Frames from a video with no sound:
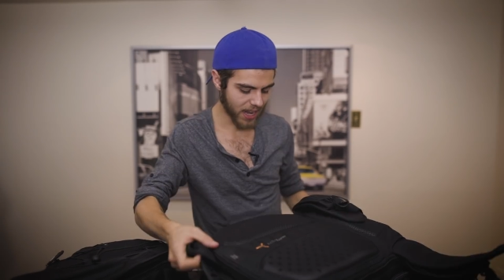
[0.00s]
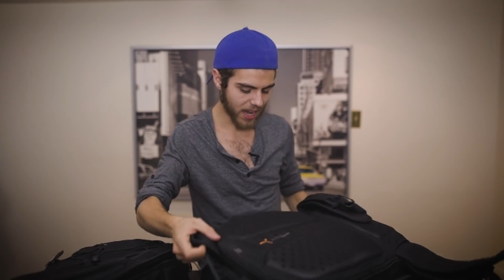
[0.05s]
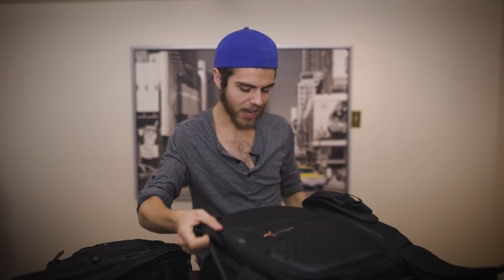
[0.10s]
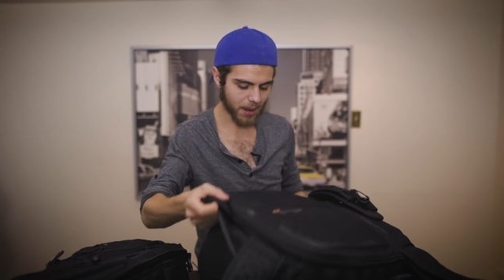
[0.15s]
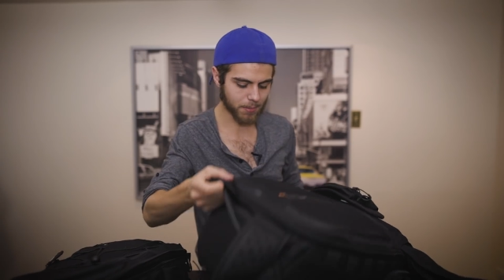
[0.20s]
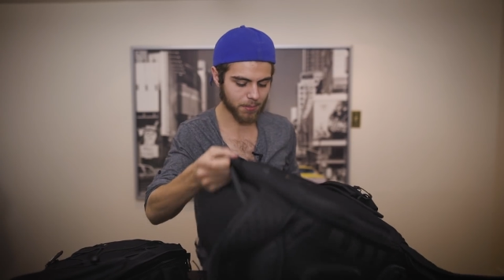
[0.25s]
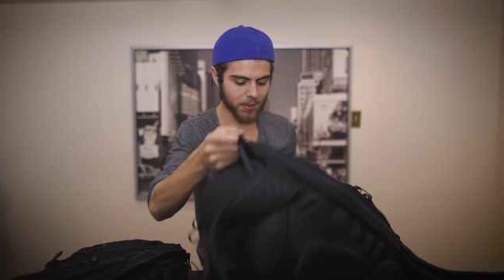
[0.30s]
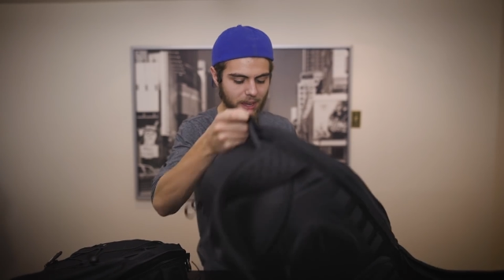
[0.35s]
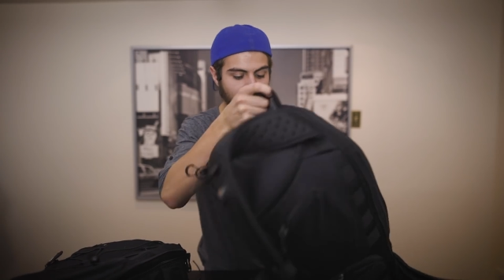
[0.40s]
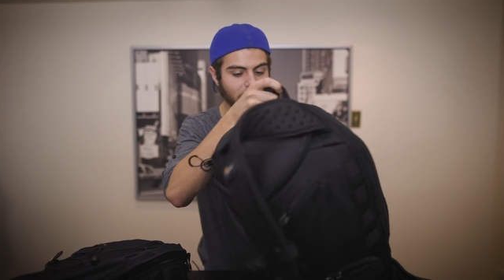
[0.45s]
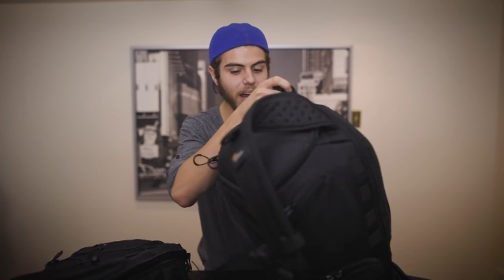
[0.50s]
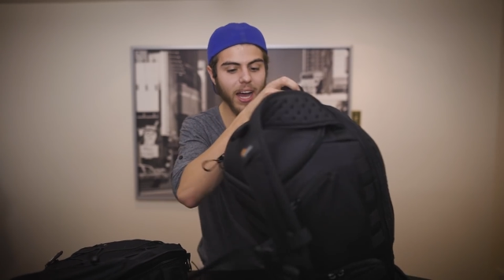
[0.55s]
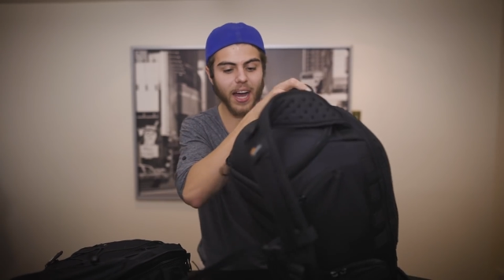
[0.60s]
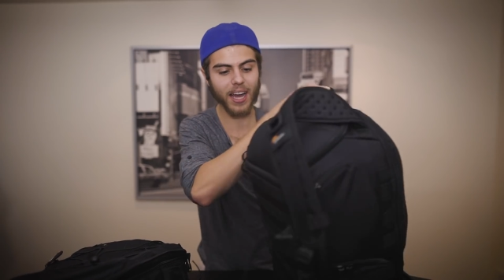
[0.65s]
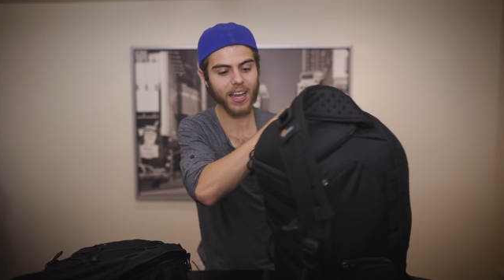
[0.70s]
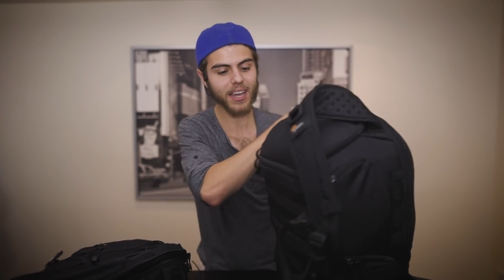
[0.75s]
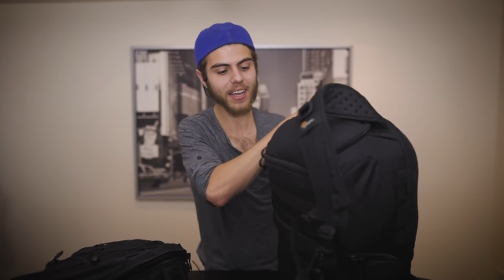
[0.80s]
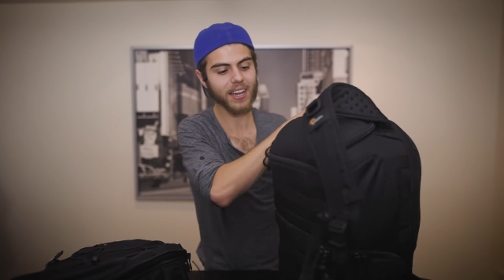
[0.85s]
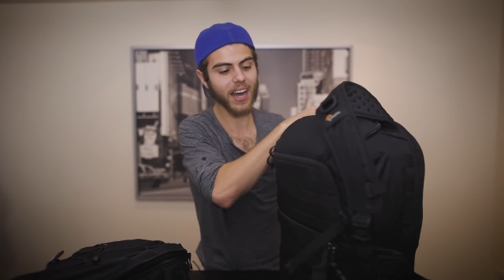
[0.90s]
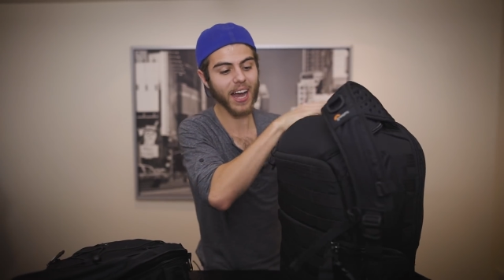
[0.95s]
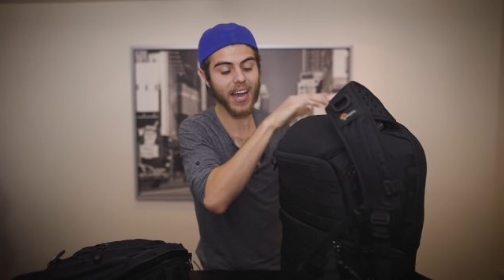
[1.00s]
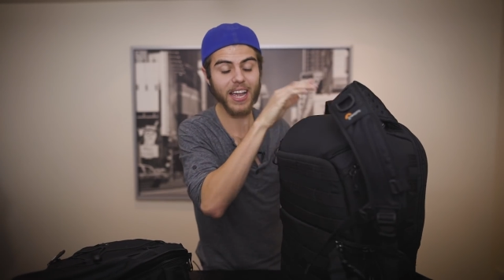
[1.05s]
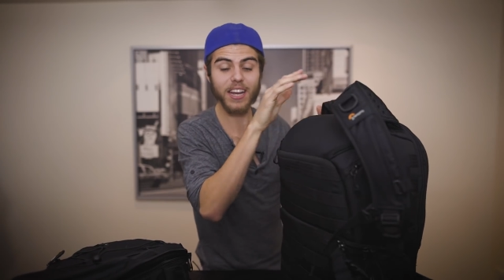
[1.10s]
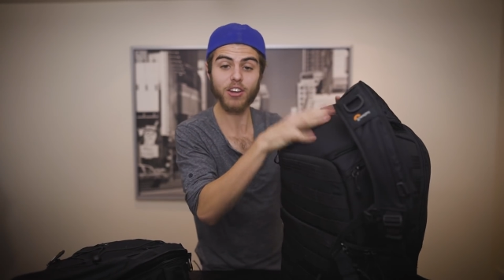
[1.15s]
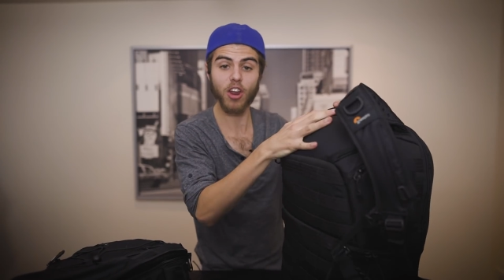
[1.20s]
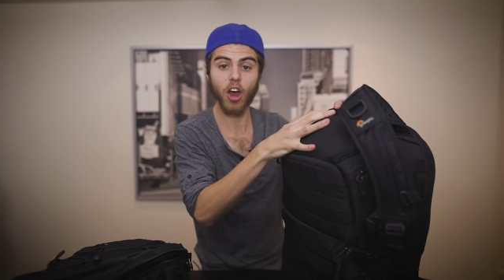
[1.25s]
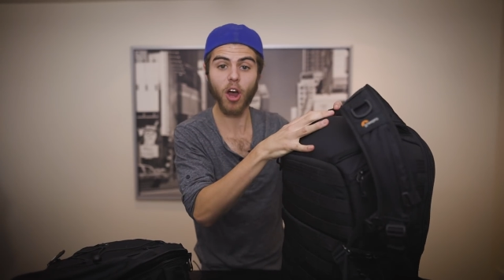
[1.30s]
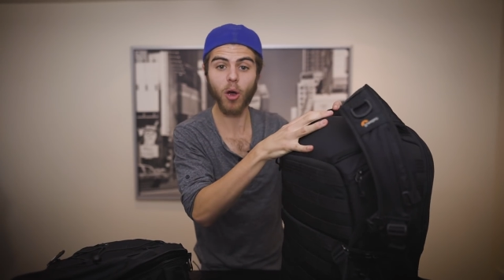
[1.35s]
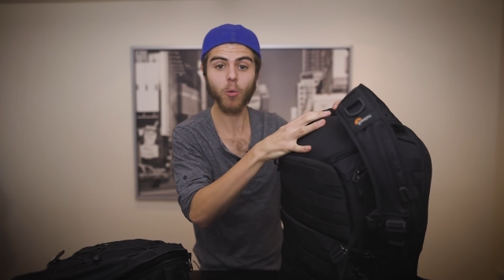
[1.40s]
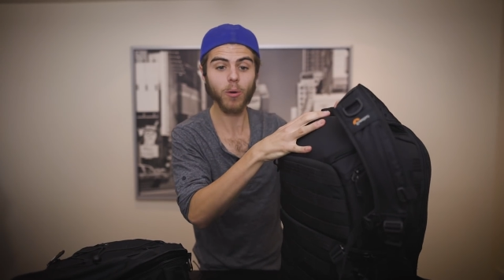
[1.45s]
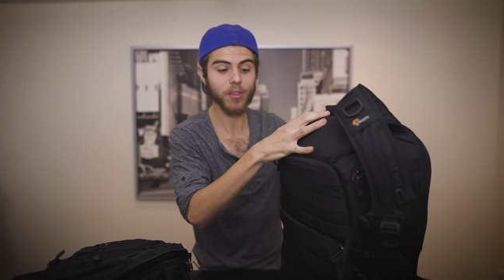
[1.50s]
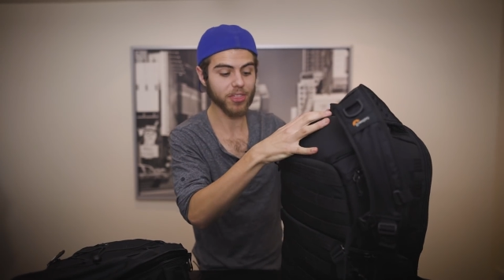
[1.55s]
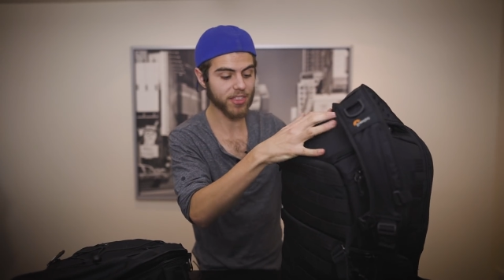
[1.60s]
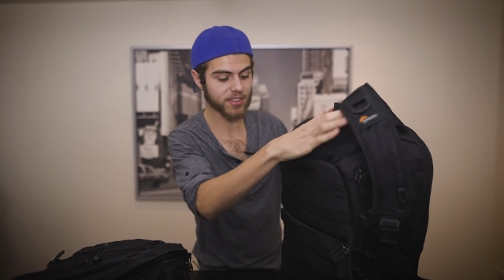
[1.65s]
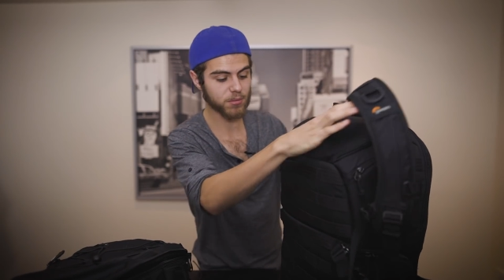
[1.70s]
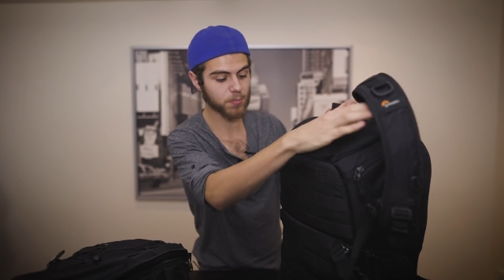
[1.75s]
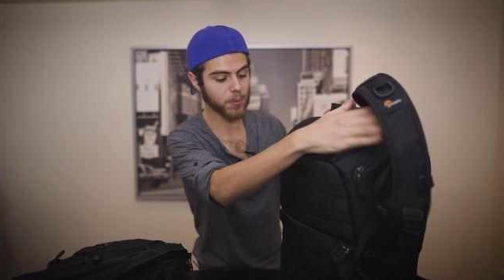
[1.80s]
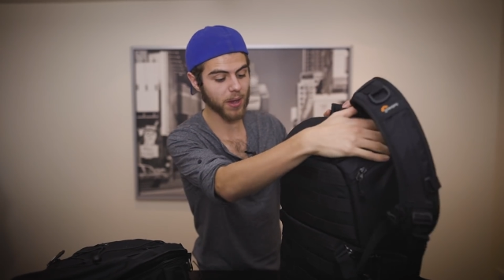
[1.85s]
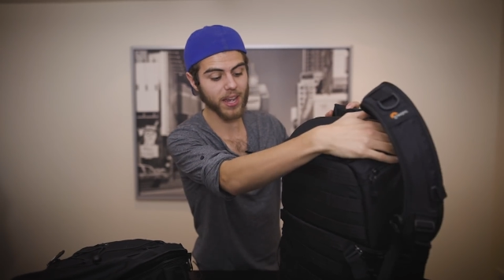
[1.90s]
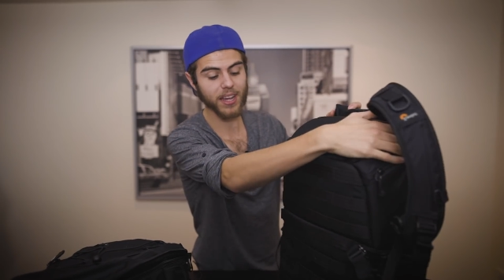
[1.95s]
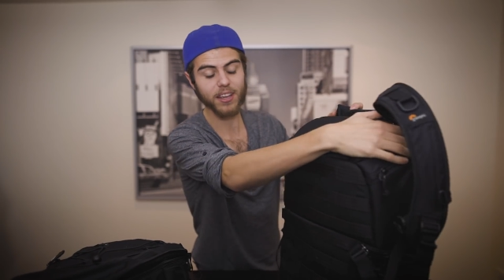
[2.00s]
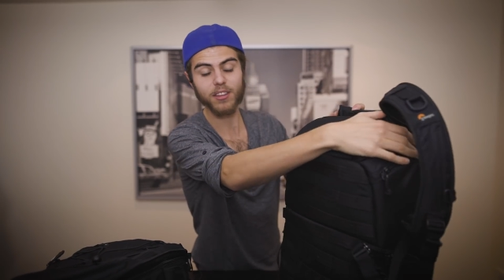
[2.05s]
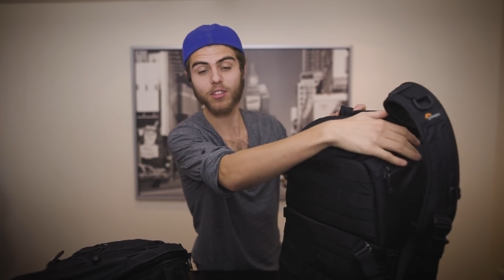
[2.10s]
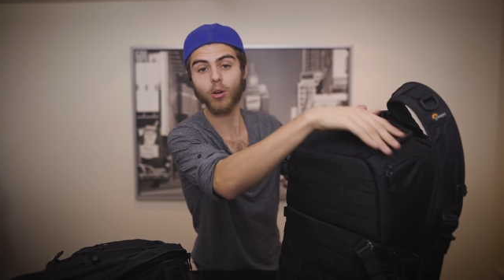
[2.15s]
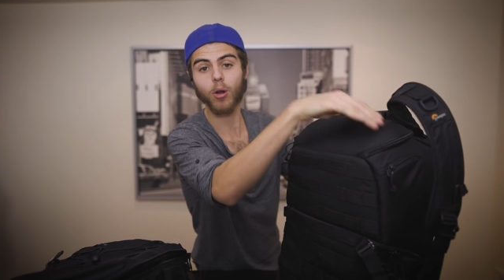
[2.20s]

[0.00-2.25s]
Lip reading: And I know with this bag,